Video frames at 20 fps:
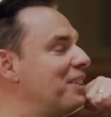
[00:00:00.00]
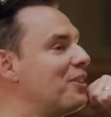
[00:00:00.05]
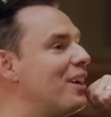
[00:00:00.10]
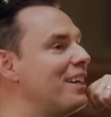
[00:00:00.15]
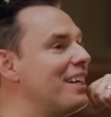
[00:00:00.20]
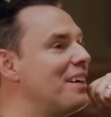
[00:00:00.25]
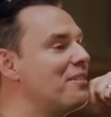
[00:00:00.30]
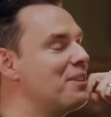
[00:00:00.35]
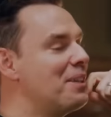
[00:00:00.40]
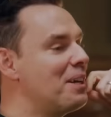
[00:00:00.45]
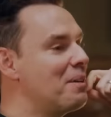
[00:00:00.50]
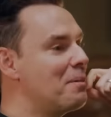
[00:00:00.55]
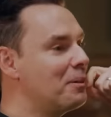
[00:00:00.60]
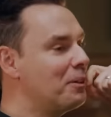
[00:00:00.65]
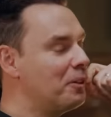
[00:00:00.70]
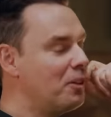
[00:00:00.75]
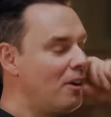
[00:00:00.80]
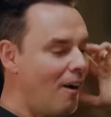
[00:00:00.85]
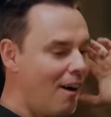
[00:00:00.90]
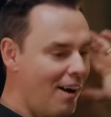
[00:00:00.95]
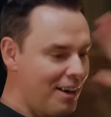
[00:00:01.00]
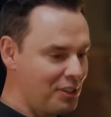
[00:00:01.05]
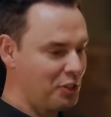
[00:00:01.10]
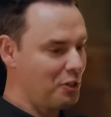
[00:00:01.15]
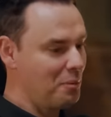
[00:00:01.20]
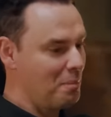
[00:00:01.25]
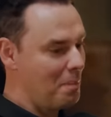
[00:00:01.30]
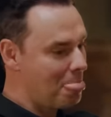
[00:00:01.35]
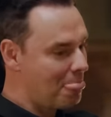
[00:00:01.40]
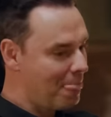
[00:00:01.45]
I tried everything. I'm like,
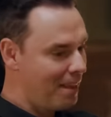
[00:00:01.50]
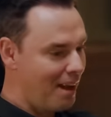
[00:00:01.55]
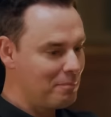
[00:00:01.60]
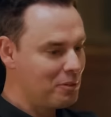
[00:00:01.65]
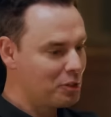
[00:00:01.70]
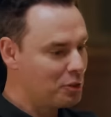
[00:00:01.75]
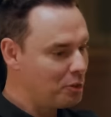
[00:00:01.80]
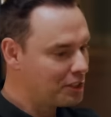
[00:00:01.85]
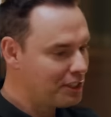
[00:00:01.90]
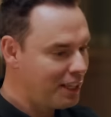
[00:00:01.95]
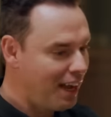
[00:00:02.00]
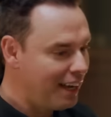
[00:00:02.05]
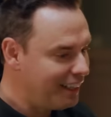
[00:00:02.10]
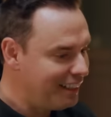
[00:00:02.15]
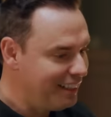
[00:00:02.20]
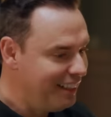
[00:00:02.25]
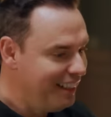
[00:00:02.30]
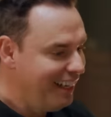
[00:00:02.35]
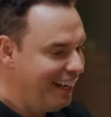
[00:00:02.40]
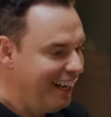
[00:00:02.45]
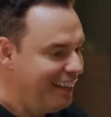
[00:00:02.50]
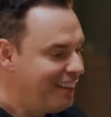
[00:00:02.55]
awesome. I'm so excited.